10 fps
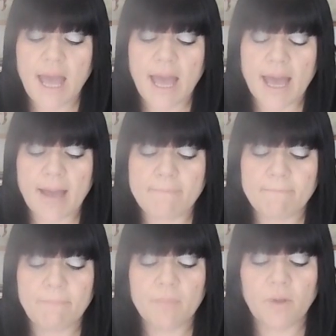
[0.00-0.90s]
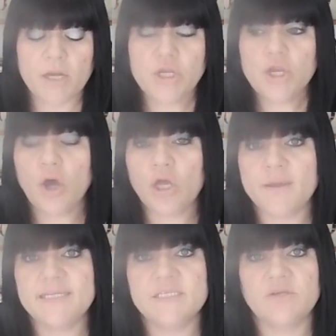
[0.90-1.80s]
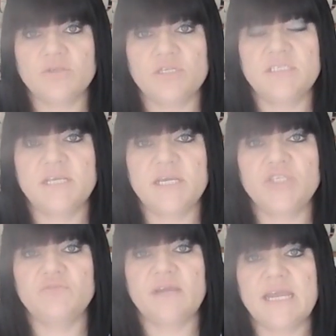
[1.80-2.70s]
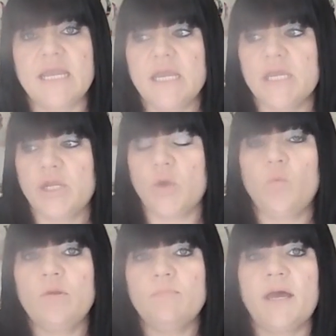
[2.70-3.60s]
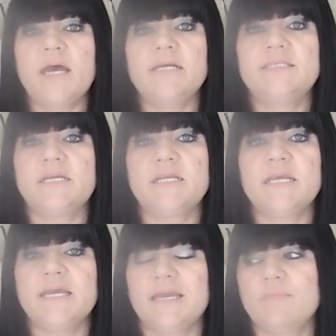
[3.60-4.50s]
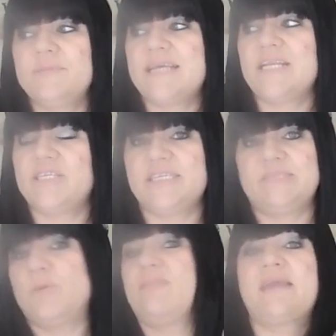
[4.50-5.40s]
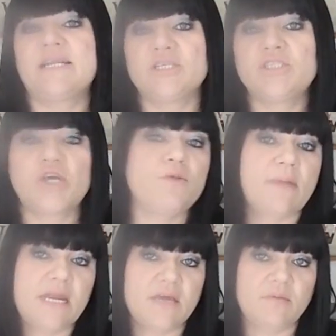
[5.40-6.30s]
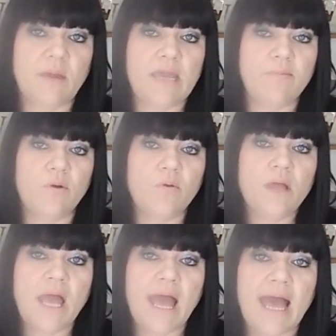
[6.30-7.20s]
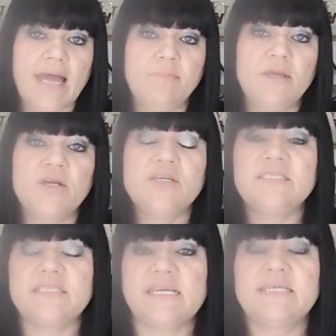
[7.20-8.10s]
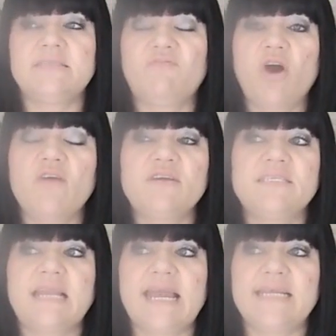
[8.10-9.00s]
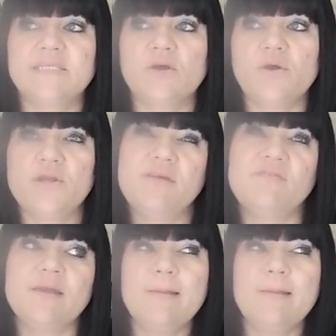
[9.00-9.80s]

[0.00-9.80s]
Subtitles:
But by not going to the doctor's surgery, you know, one person can potentially spread that to so many other people. And because this virus lays kind of